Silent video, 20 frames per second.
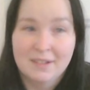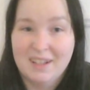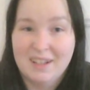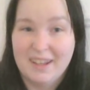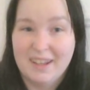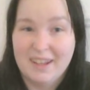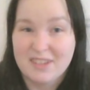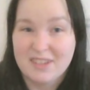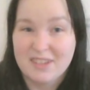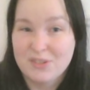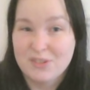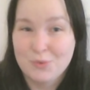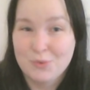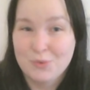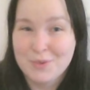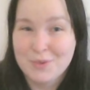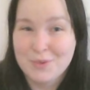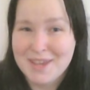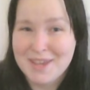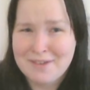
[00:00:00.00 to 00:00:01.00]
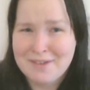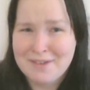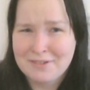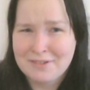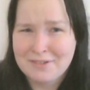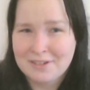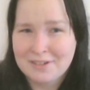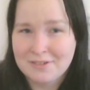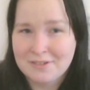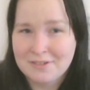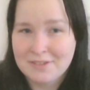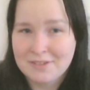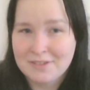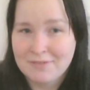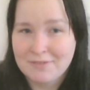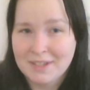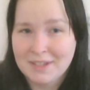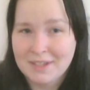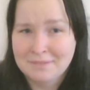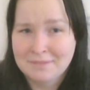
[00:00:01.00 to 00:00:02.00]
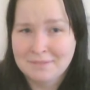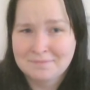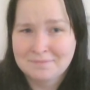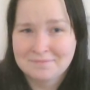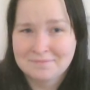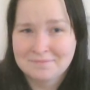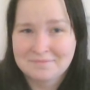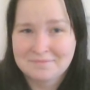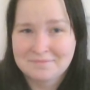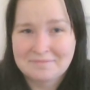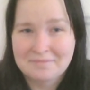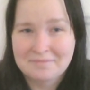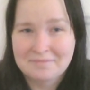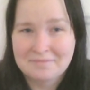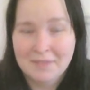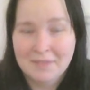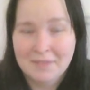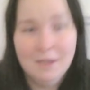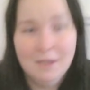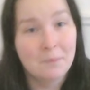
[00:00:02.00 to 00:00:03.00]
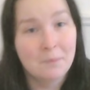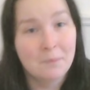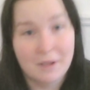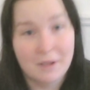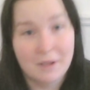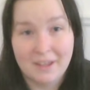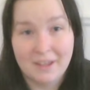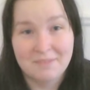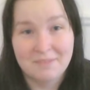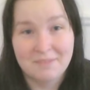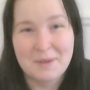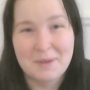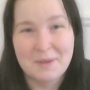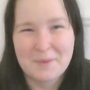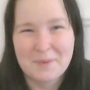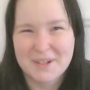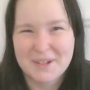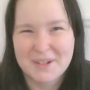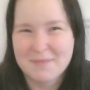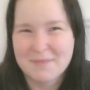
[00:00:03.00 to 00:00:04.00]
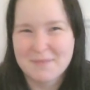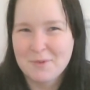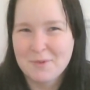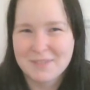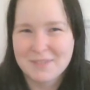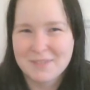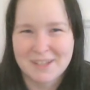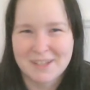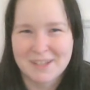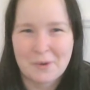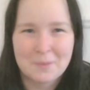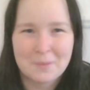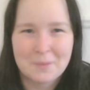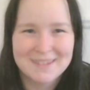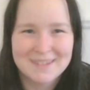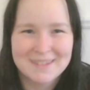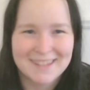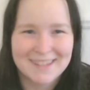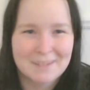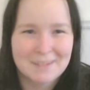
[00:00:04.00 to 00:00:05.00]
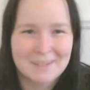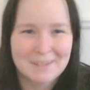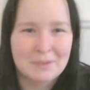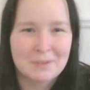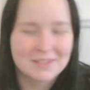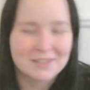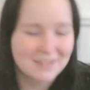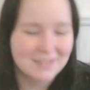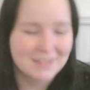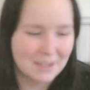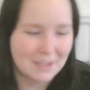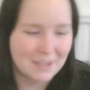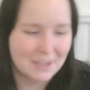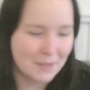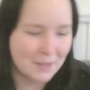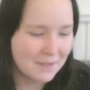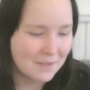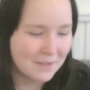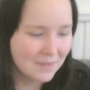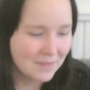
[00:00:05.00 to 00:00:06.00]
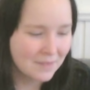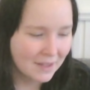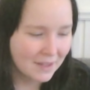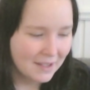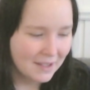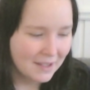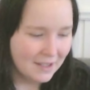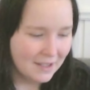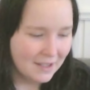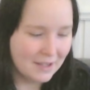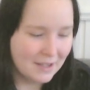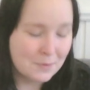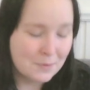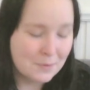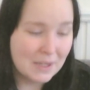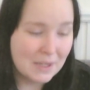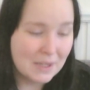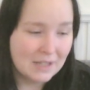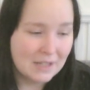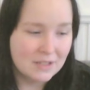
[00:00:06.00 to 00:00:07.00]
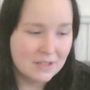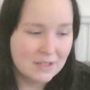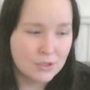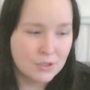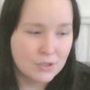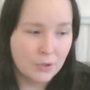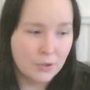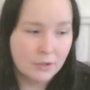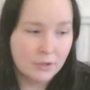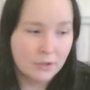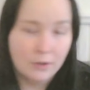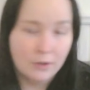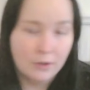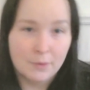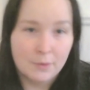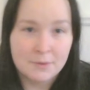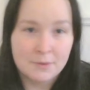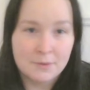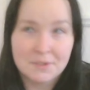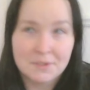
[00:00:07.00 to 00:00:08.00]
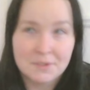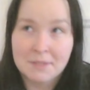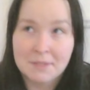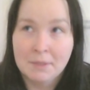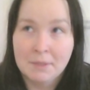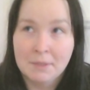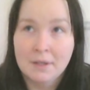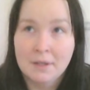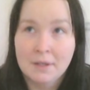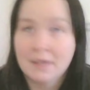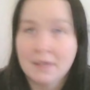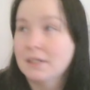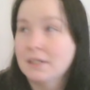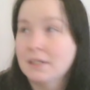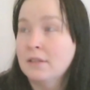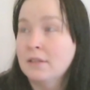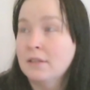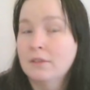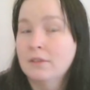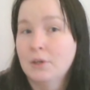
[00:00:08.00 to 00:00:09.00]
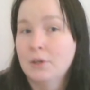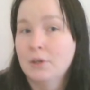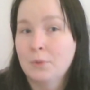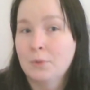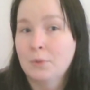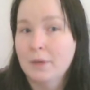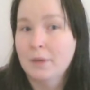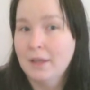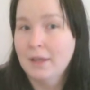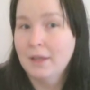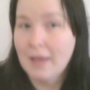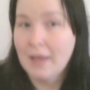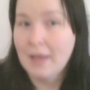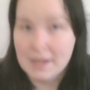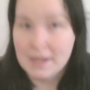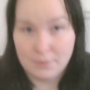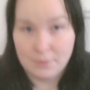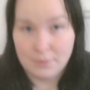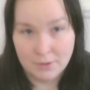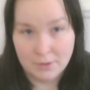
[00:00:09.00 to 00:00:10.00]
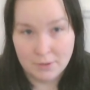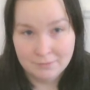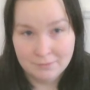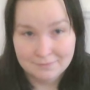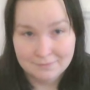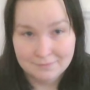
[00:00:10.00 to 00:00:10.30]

like 2 years or something. But I have been watching movies at home instead. But anyway, I really enjoyed going to the cinema. I didn't know anyone